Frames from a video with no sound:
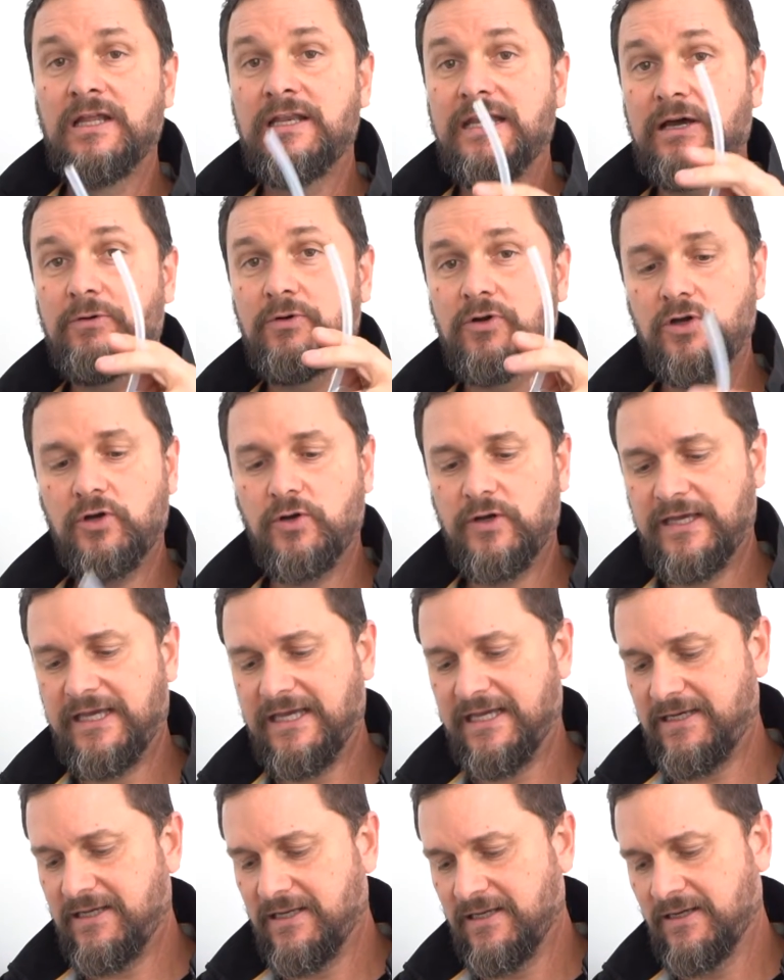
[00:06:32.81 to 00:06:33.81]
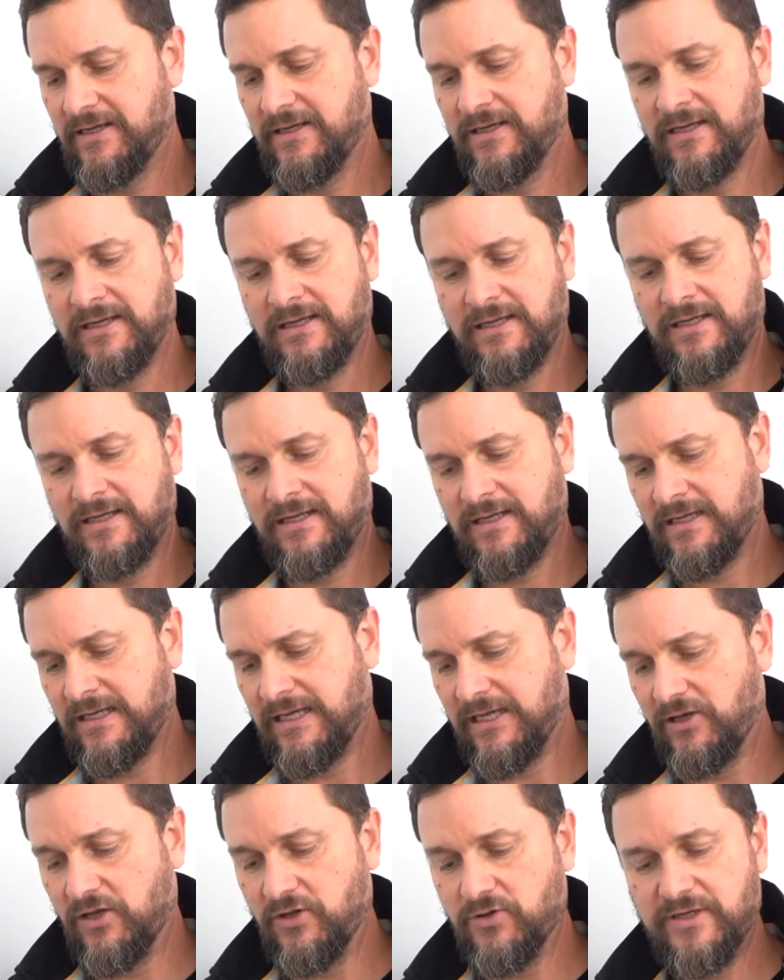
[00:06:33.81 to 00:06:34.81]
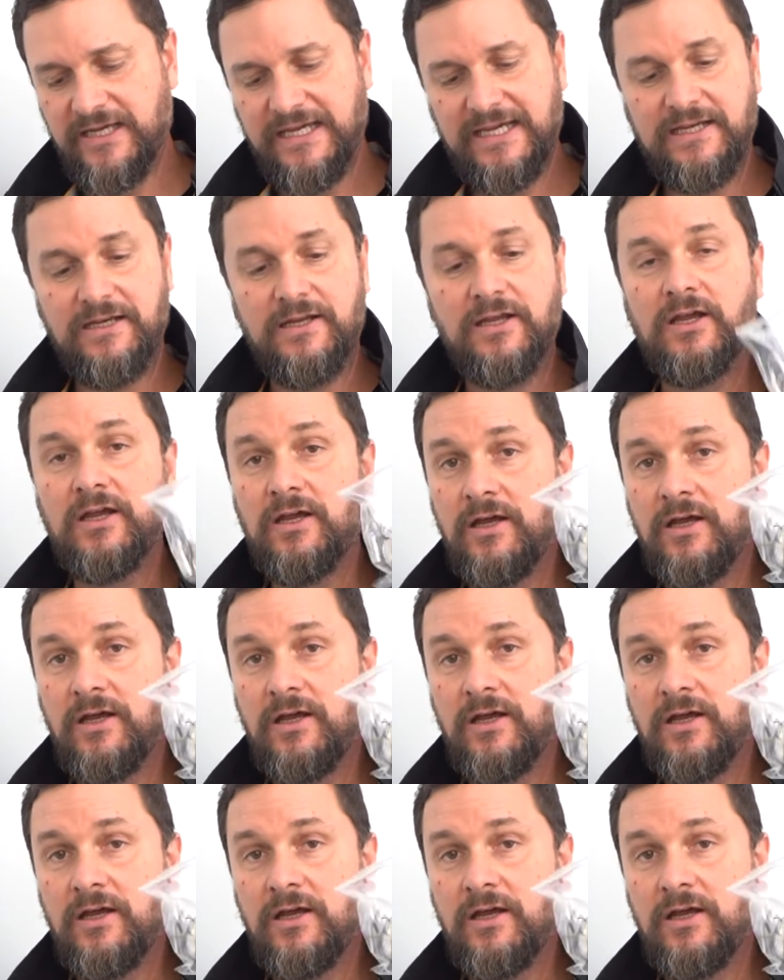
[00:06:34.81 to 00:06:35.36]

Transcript: Now we'll go ahead and locate